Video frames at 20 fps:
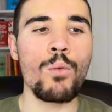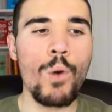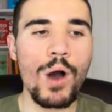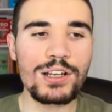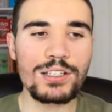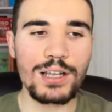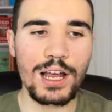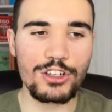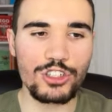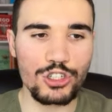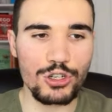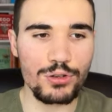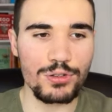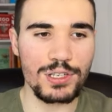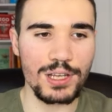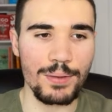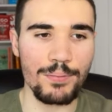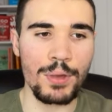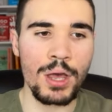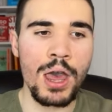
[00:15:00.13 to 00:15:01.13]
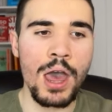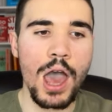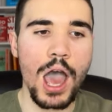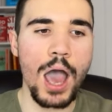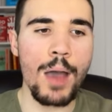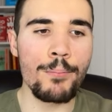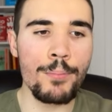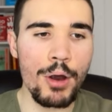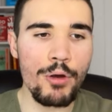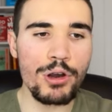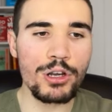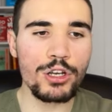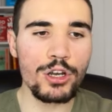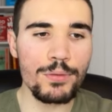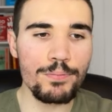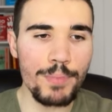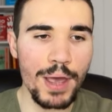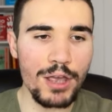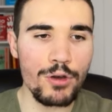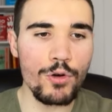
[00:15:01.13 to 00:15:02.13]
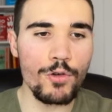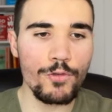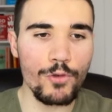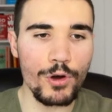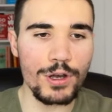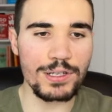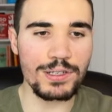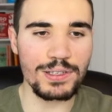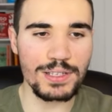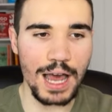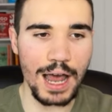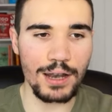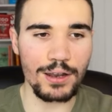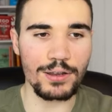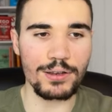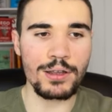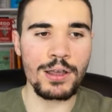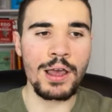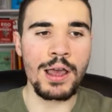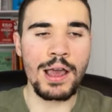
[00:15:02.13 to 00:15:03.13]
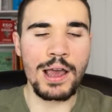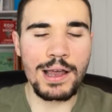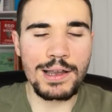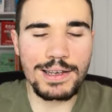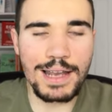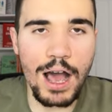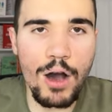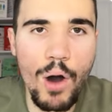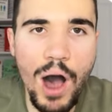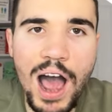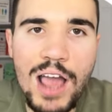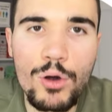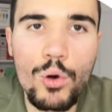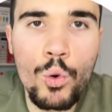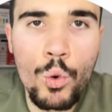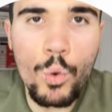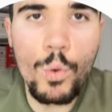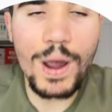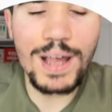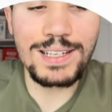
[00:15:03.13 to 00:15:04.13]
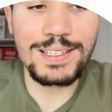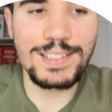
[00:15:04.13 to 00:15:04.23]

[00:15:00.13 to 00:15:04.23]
why did I choose him? American male voice talent. Now, I always